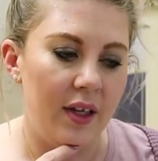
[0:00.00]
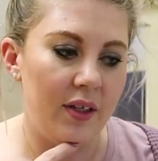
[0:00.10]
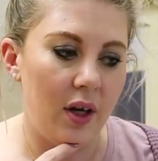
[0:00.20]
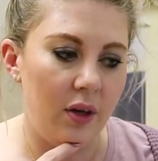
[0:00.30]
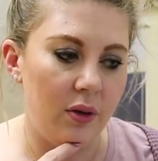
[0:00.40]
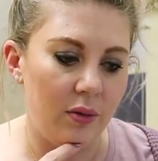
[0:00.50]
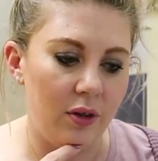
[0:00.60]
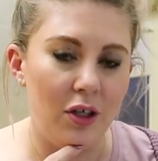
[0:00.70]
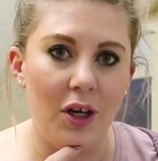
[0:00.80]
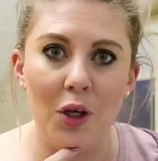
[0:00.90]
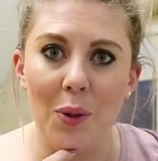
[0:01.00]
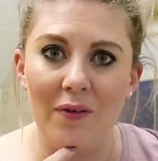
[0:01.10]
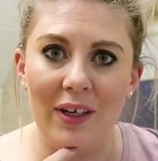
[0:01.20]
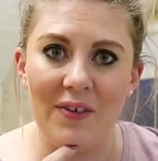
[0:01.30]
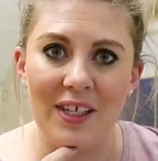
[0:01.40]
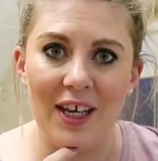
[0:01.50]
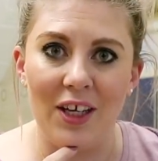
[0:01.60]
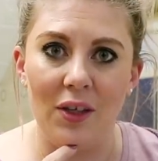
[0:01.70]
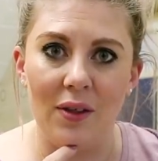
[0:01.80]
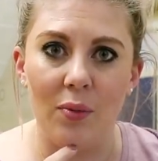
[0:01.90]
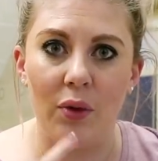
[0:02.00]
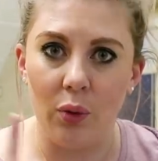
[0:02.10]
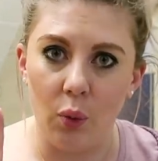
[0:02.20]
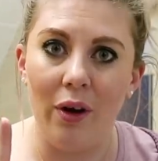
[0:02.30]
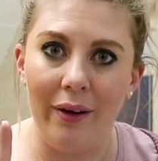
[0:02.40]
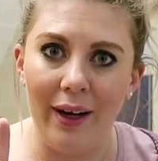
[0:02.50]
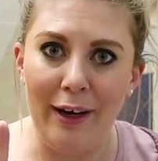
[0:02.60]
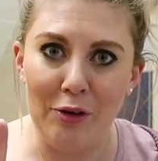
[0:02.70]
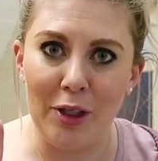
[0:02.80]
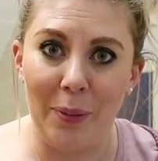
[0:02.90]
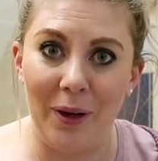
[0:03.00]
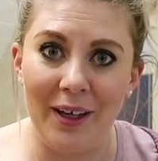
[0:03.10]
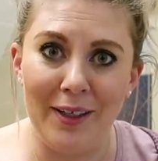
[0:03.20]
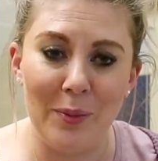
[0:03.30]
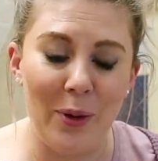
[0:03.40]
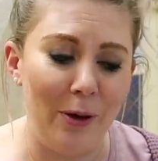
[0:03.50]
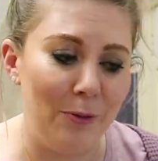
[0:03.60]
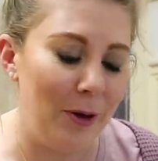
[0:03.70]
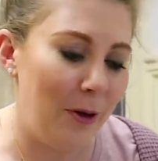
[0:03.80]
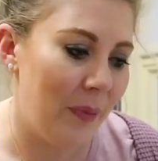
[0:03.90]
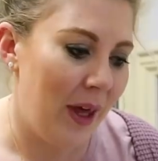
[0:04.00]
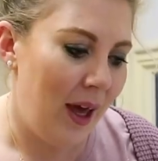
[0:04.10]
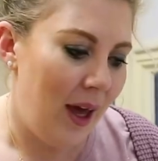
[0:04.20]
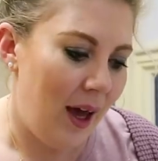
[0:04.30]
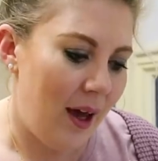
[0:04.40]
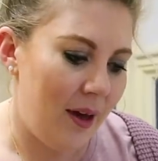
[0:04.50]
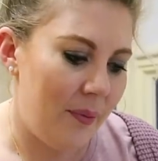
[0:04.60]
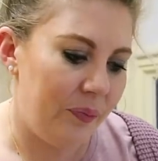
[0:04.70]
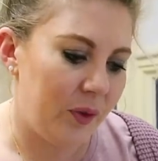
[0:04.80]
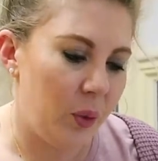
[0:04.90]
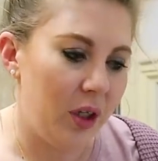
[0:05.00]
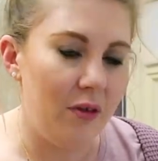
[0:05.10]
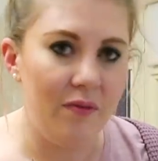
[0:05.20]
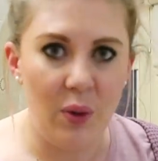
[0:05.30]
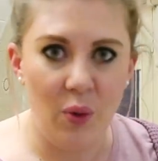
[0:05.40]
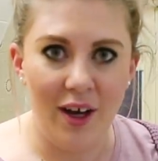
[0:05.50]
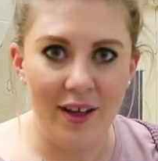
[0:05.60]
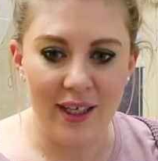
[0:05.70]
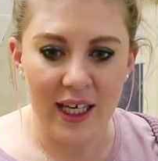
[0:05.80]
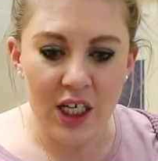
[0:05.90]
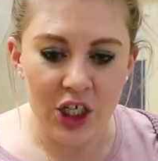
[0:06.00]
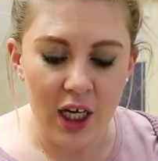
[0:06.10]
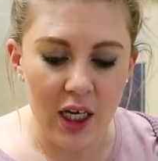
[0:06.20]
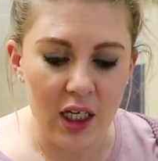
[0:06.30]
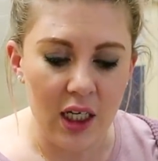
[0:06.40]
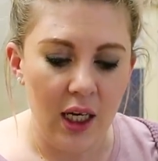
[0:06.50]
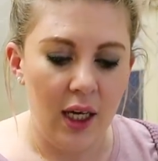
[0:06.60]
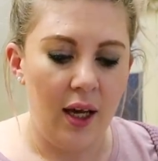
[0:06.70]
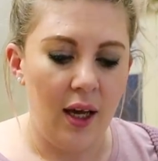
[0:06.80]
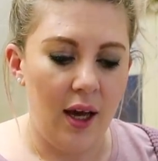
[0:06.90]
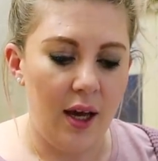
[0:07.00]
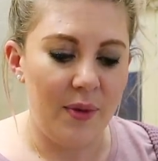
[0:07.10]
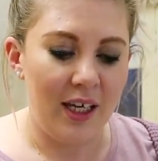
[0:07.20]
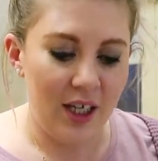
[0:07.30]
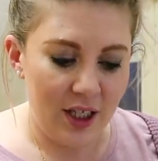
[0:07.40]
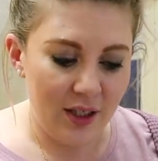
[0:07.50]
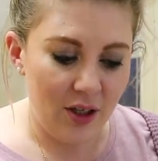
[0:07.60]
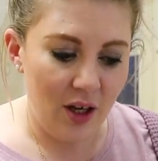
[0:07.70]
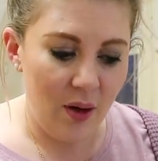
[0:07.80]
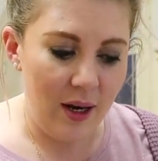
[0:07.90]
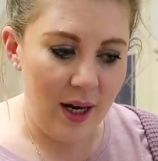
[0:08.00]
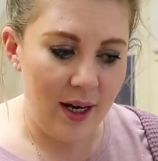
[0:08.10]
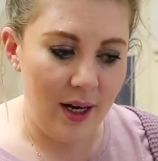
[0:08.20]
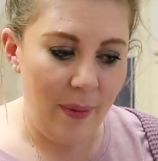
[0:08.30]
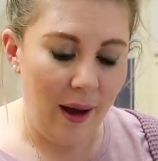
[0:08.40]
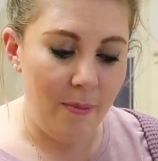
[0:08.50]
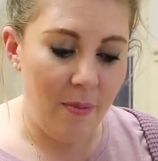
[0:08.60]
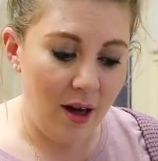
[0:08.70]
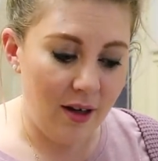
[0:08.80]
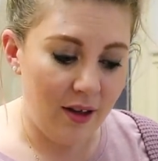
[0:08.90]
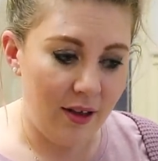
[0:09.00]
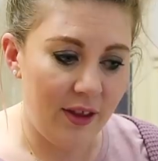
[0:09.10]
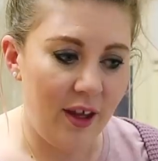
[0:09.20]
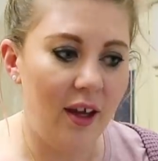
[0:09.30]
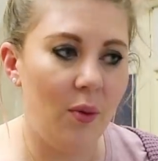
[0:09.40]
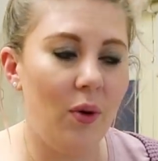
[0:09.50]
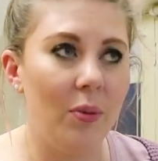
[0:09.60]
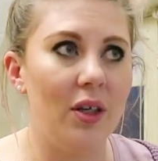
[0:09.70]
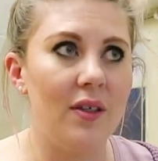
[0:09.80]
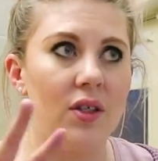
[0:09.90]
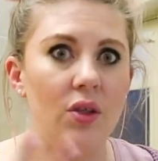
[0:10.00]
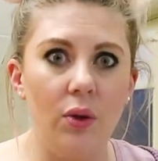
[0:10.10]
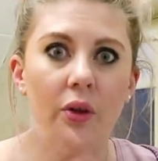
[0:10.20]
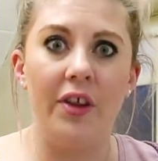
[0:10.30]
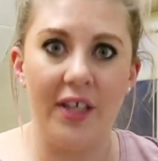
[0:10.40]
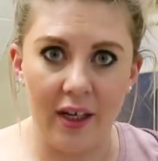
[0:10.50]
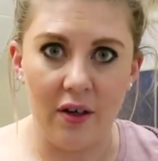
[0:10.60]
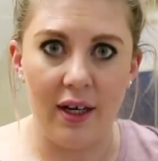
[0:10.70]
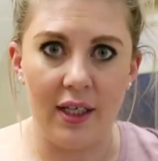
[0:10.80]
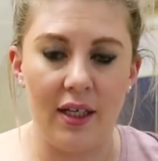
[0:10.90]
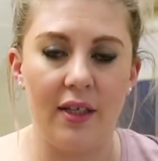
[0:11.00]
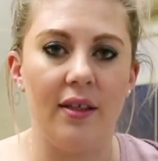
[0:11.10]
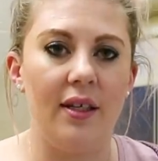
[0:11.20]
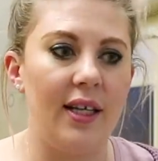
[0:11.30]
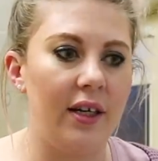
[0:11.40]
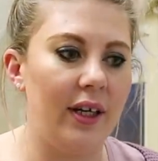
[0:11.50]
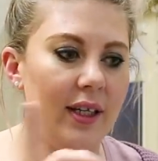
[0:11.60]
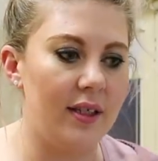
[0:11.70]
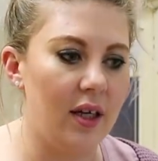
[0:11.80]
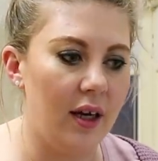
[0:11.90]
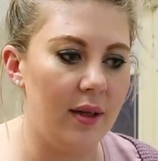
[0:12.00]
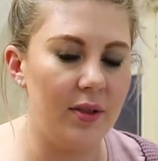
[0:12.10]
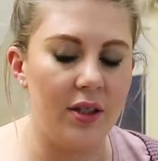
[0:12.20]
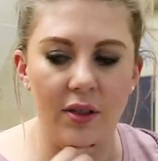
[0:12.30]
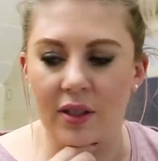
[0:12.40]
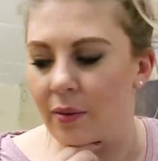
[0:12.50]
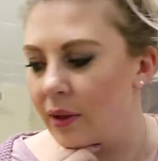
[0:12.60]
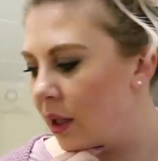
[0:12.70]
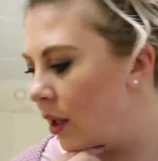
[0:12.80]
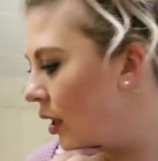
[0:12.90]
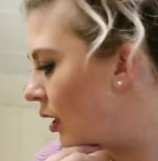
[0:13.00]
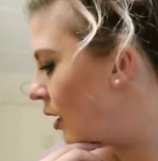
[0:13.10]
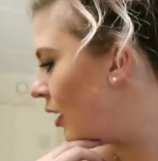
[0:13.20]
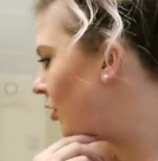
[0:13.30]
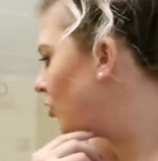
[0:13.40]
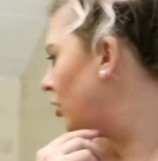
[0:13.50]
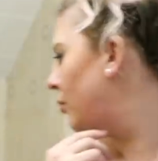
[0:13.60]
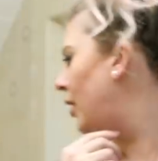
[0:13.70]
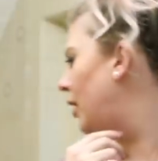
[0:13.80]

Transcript: So, you know, whoever lives here can use more than one electric appliance per room. We're going to rewire the kitchen. The kitchen's going to go in about a month. I'm going to stall the decorator so that Daniel has time to do some of the electrical